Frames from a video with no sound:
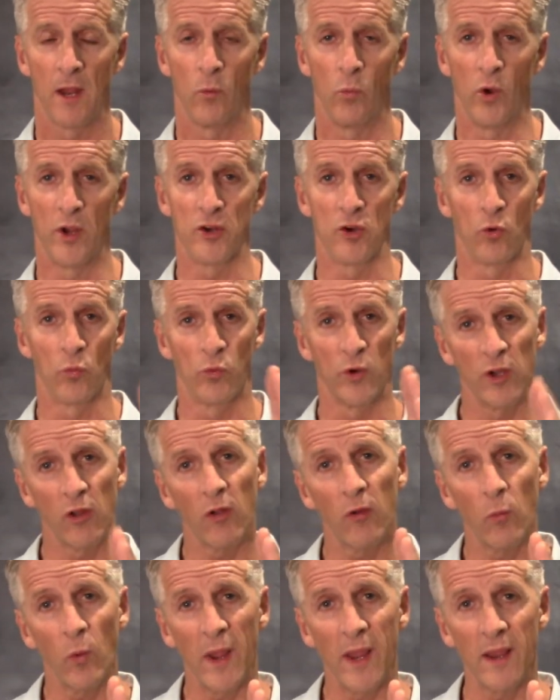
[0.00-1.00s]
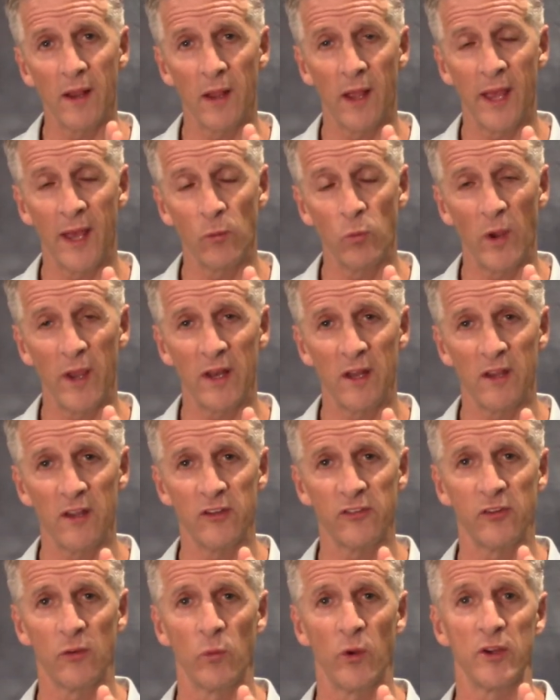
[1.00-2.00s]
what your real head weight
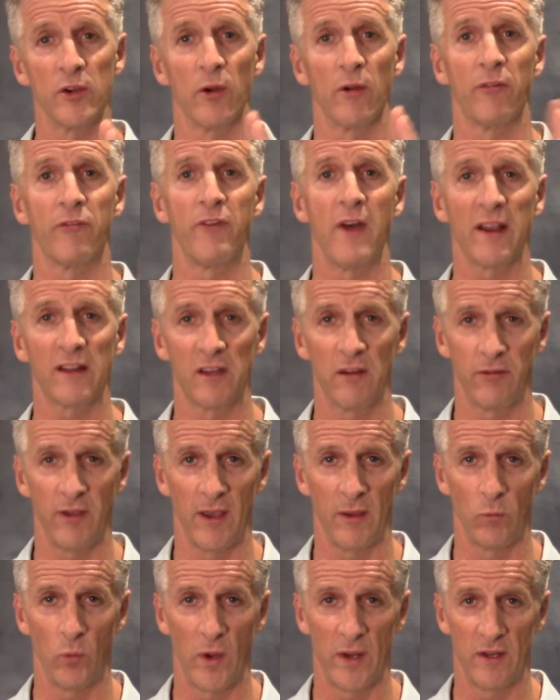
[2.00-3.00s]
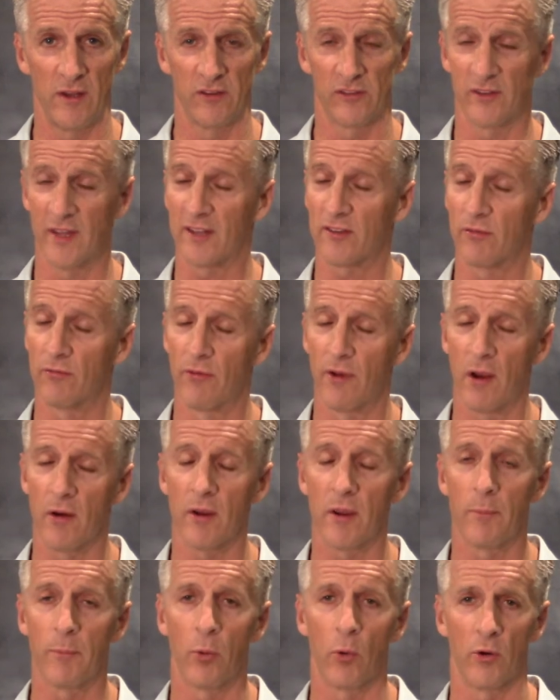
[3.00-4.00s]
is and what your effective head weight is, and that's
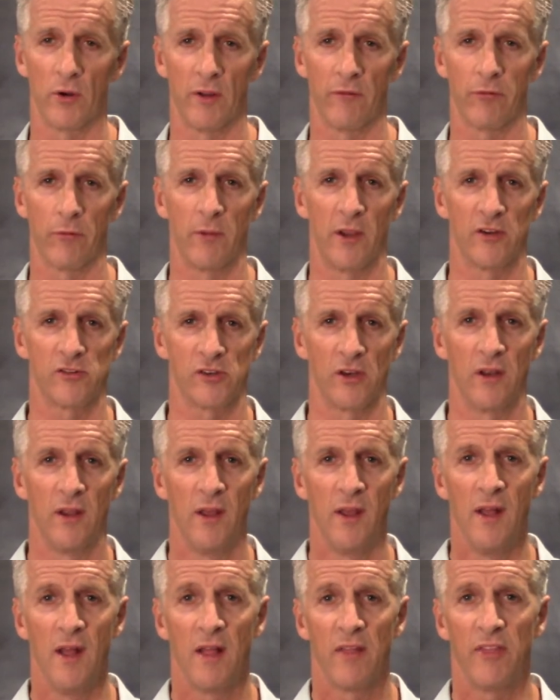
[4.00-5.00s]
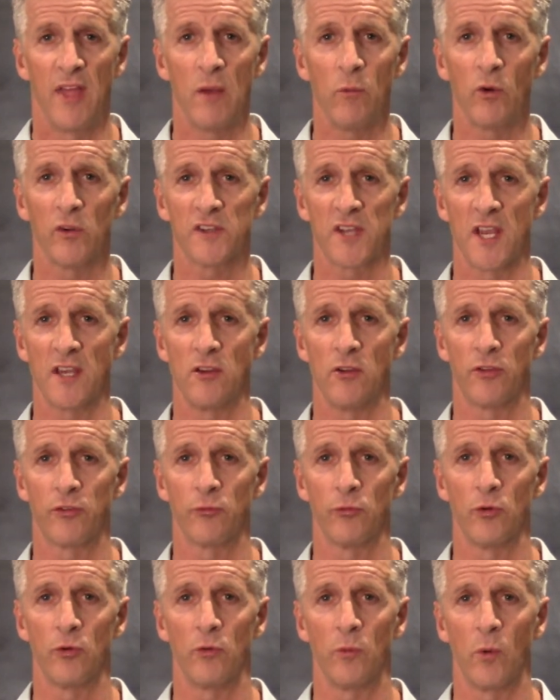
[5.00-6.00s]
very important information. Then we'll take you
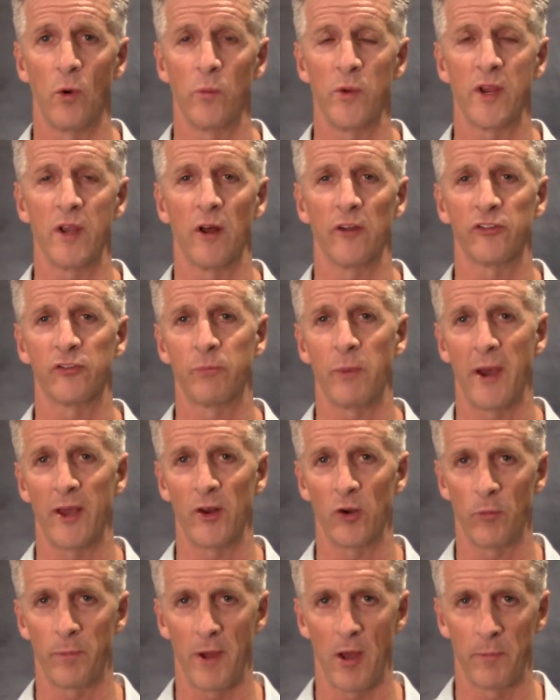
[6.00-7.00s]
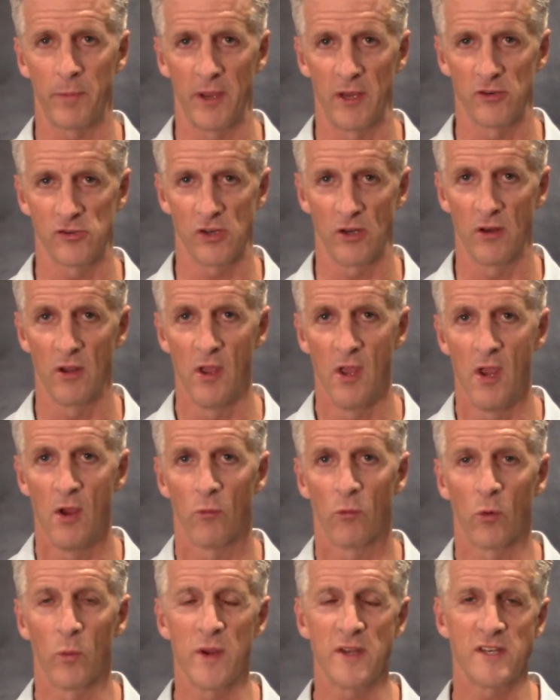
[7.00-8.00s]
through what we call spinal palpation,
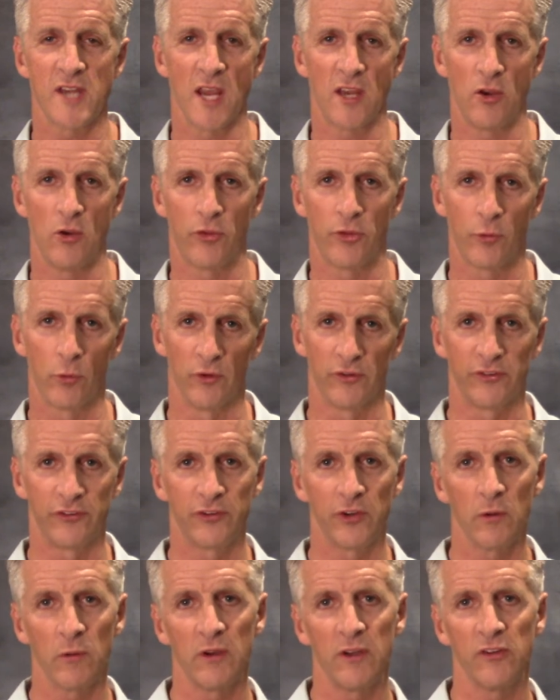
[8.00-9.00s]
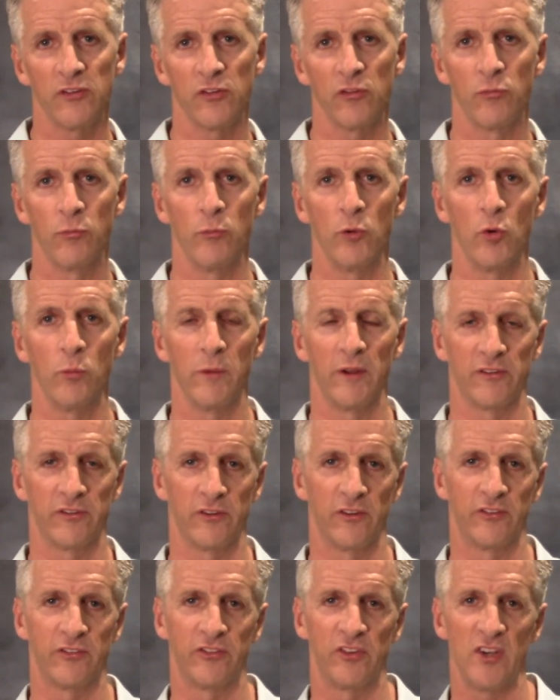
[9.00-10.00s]
where we take you through a series of movements
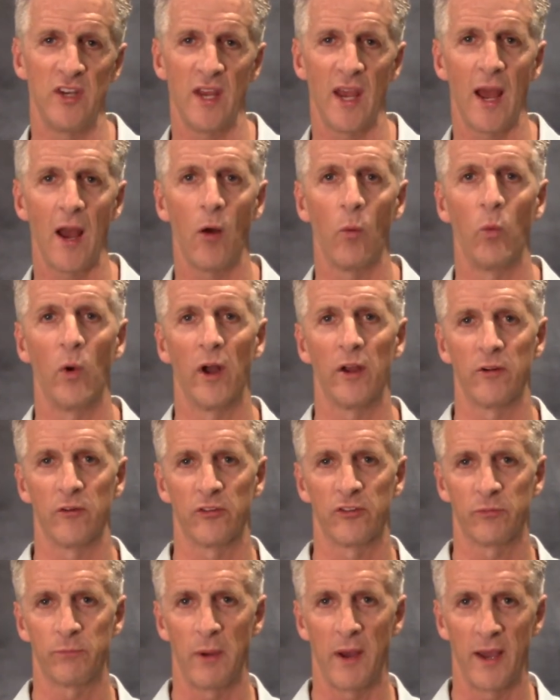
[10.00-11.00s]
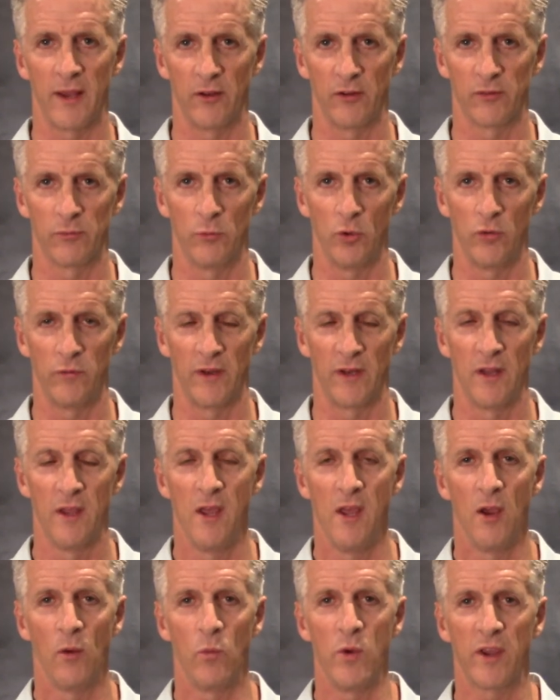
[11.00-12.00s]
to see how well your spine is moving.
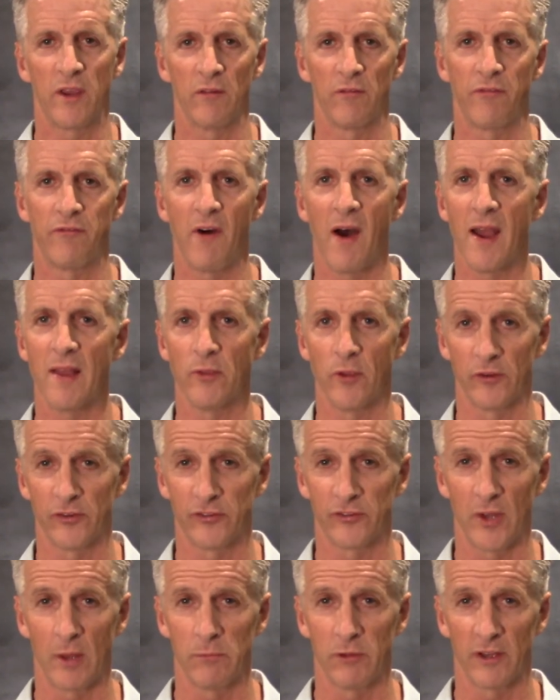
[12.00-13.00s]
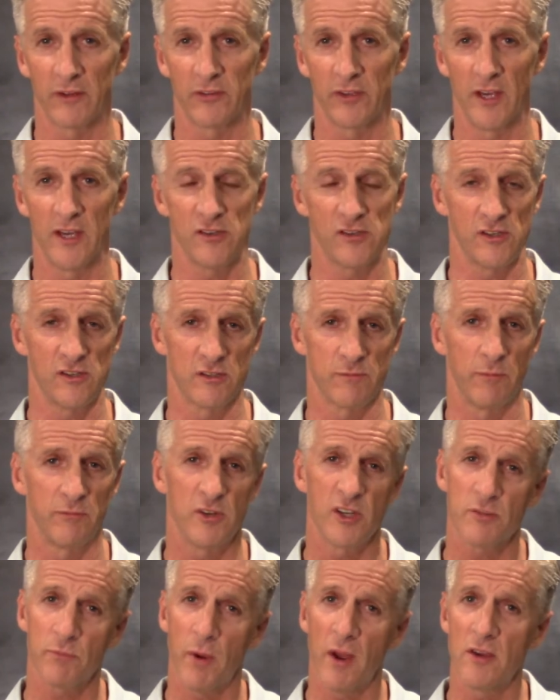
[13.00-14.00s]
We can find those subluxations
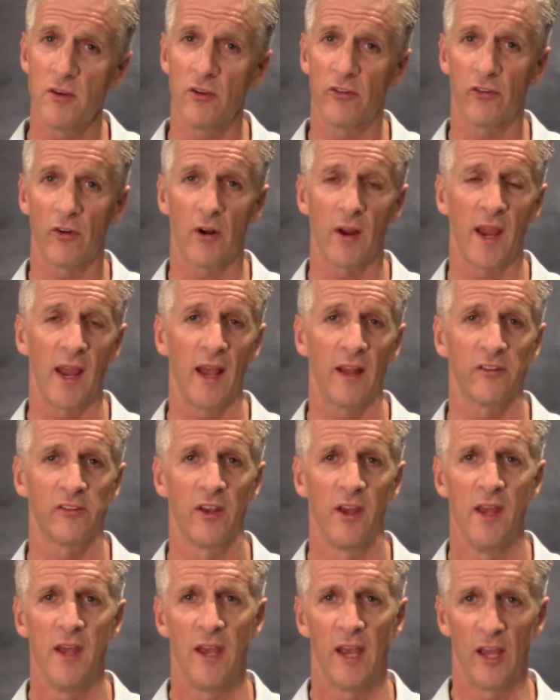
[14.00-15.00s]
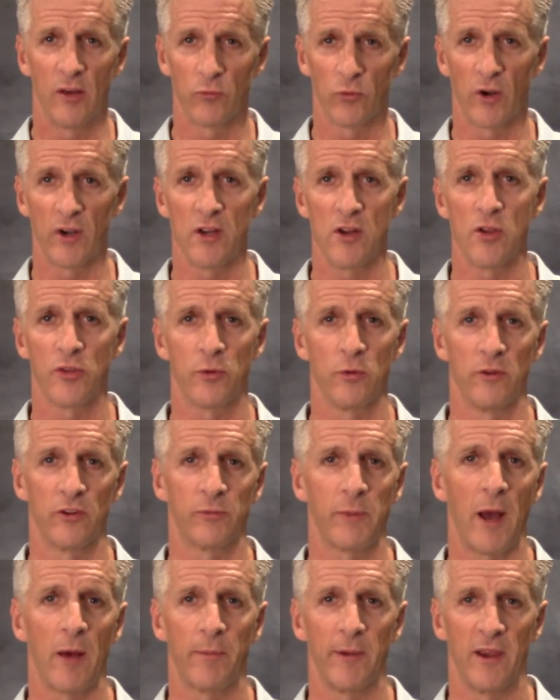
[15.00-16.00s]
just by using our hands and running you through
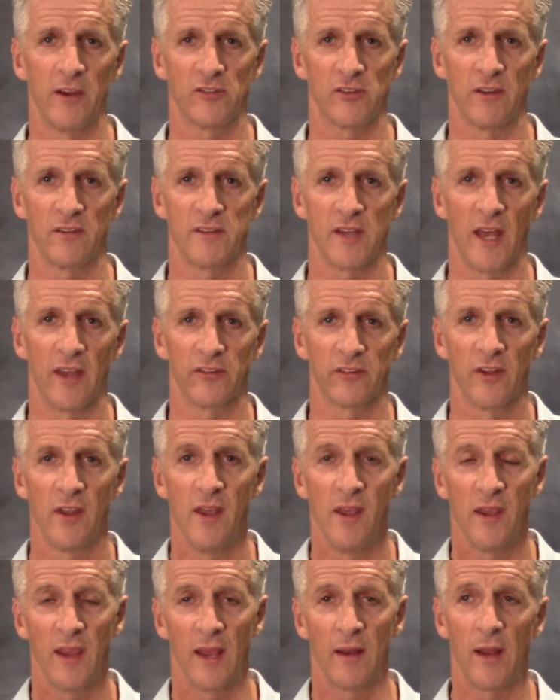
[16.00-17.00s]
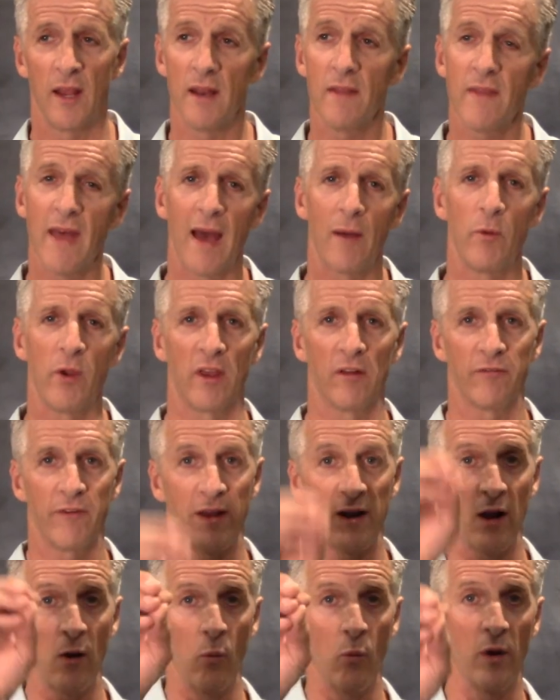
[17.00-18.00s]
this palpation test. And in that, we can
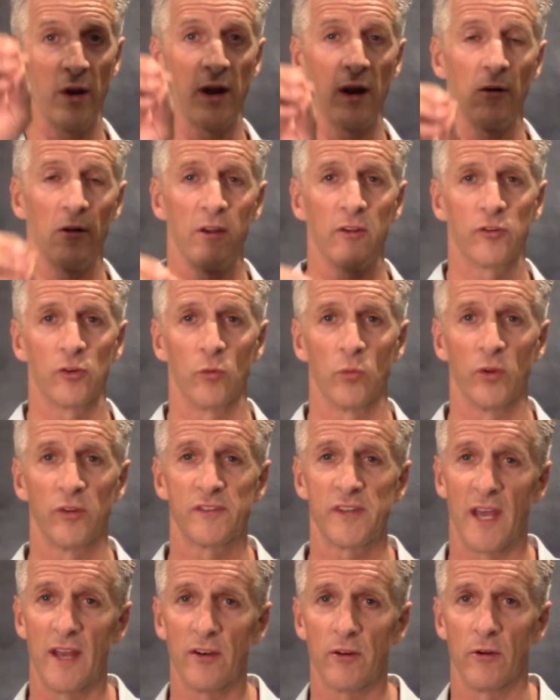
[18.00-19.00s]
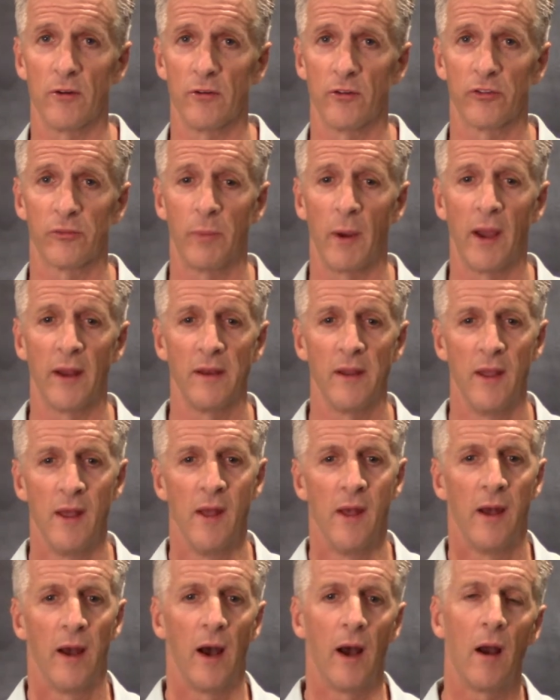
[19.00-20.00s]
find out what areas are real tender in your spine.
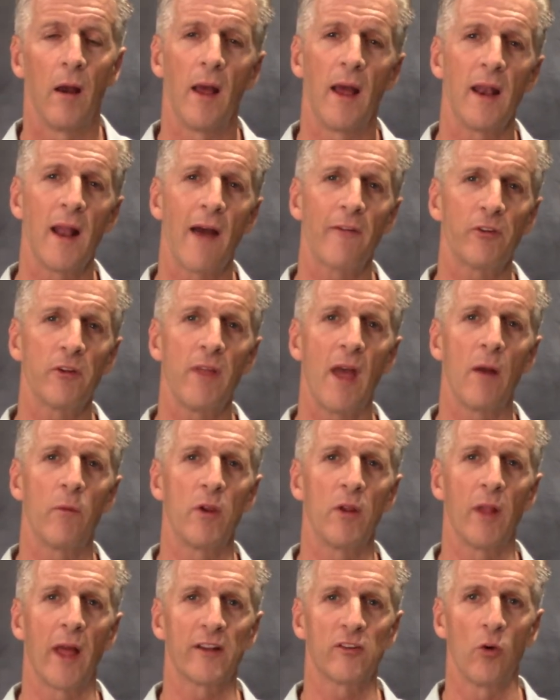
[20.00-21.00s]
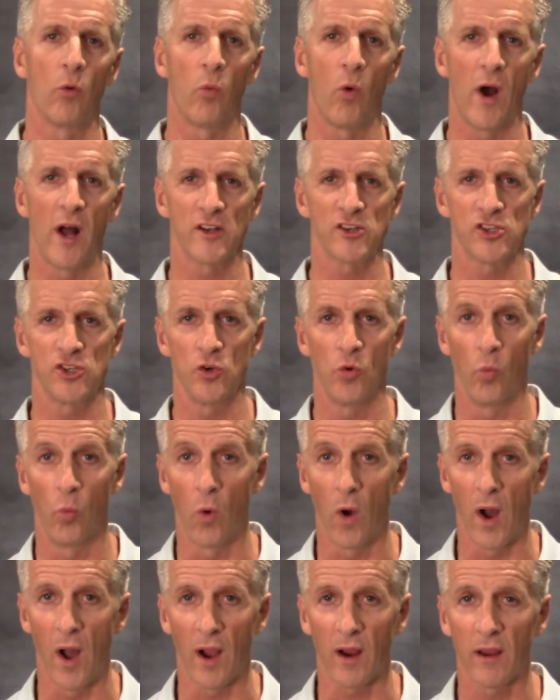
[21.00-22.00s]
And after that, we like to watch you
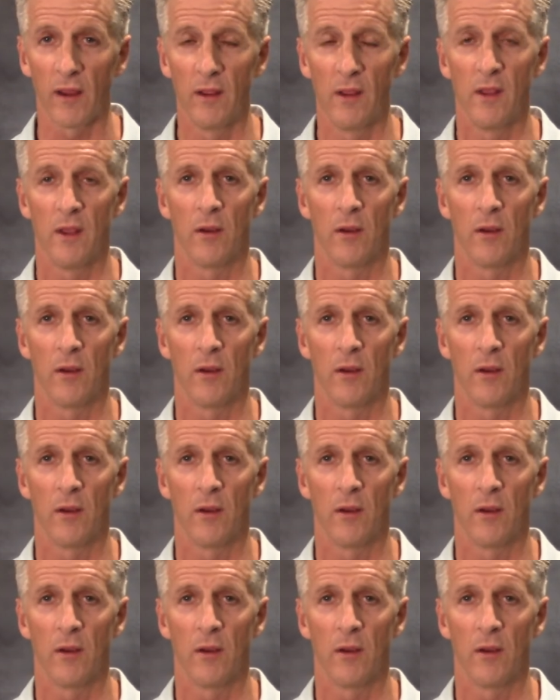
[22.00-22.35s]
walk.